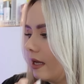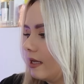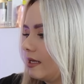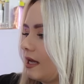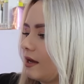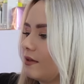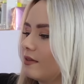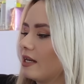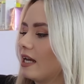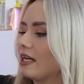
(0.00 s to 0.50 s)

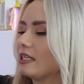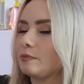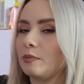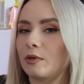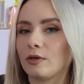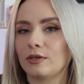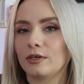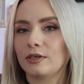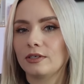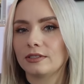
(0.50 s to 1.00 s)
Now the next
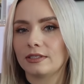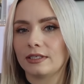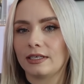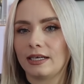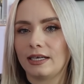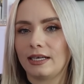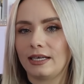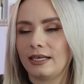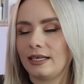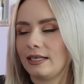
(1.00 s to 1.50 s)
product
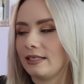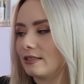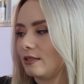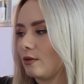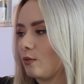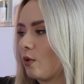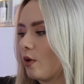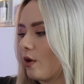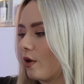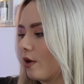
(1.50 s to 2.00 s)
is
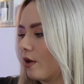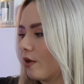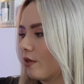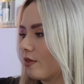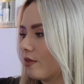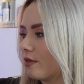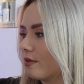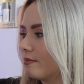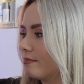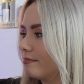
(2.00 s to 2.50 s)

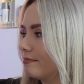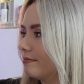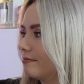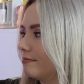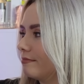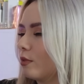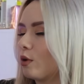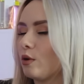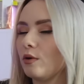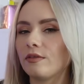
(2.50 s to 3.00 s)
worth
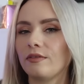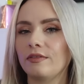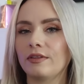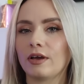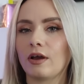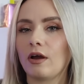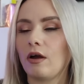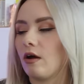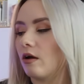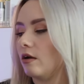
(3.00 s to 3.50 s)
more than the
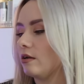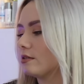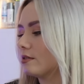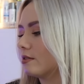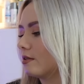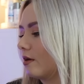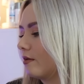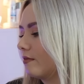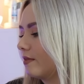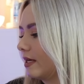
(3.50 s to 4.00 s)

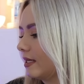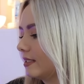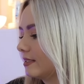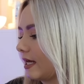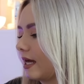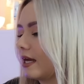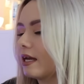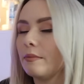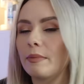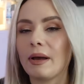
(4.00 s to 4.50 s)
cost of the
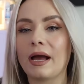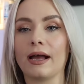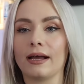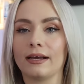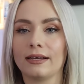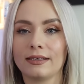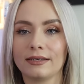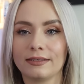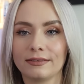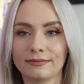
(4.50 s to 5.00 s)
entire
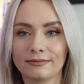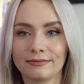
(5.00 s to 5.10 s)
bag,